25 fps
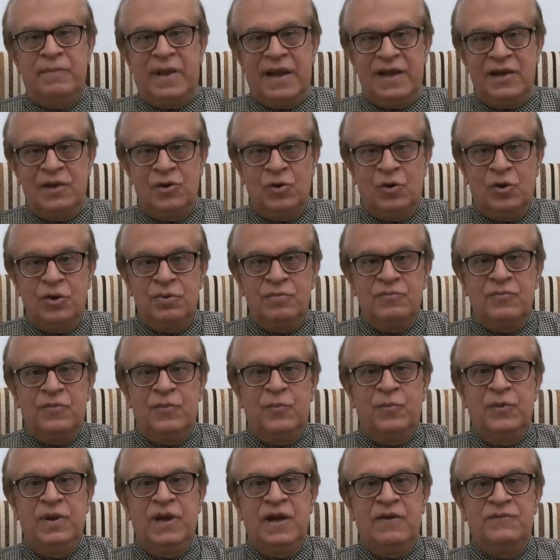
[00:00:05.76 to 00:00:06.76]
Bangalore.
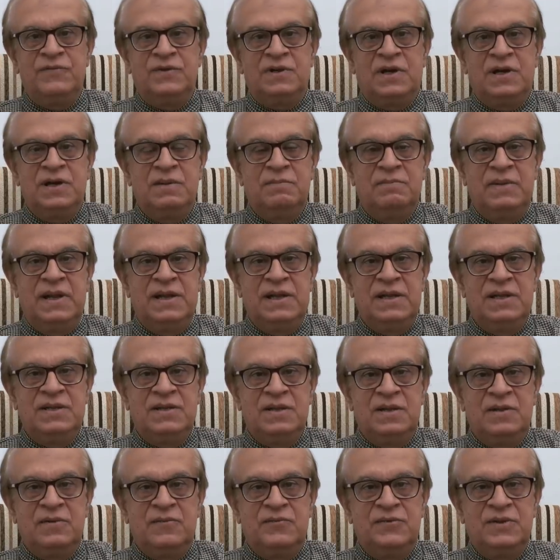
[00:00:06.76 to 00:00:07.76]
We have done
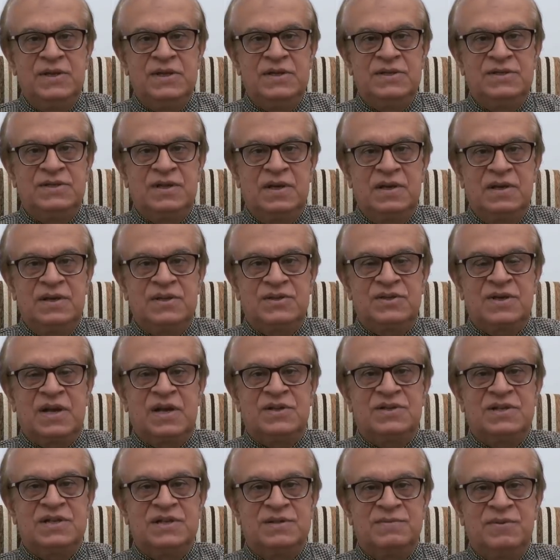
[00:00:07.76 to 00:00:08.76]
many of these
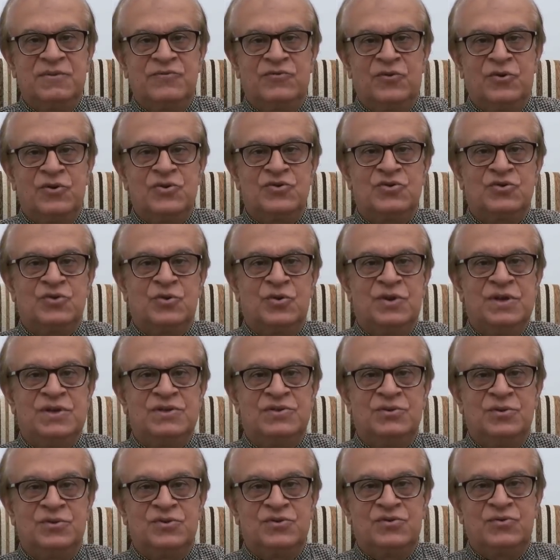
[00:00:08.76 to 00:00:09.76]
discussions before, so he's
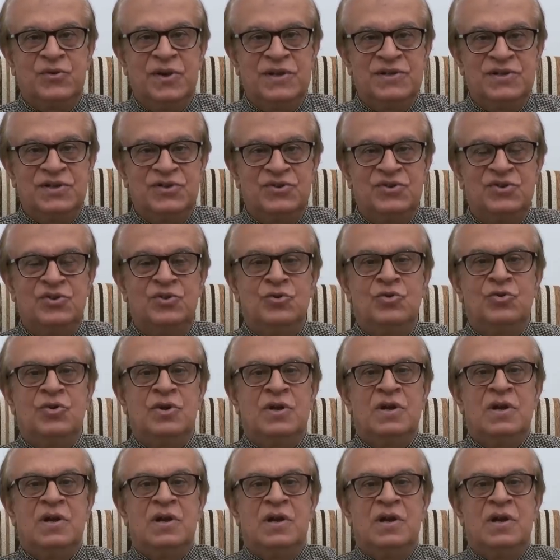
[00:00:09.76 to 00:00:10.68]
no stranger to you.